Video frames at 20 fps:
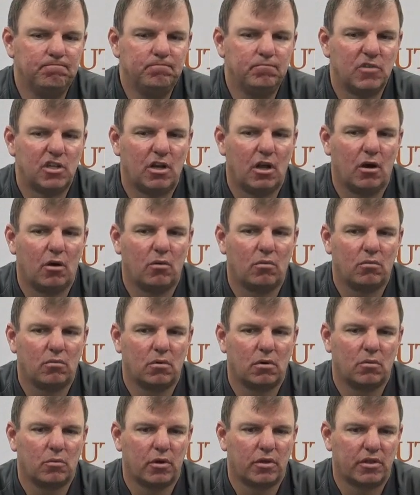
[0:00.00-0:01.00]
you know,
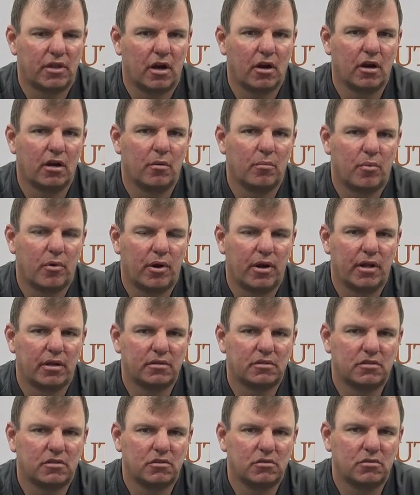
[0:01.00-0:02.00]
what they're going to bring
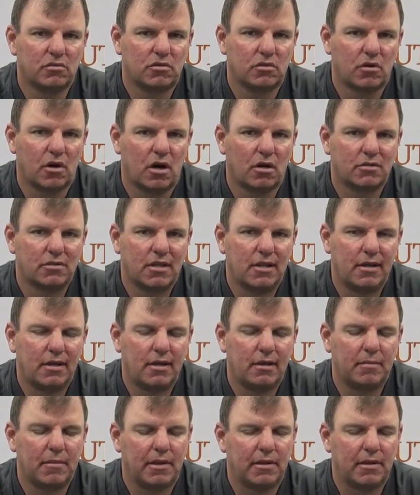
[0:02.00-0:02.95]
to our team.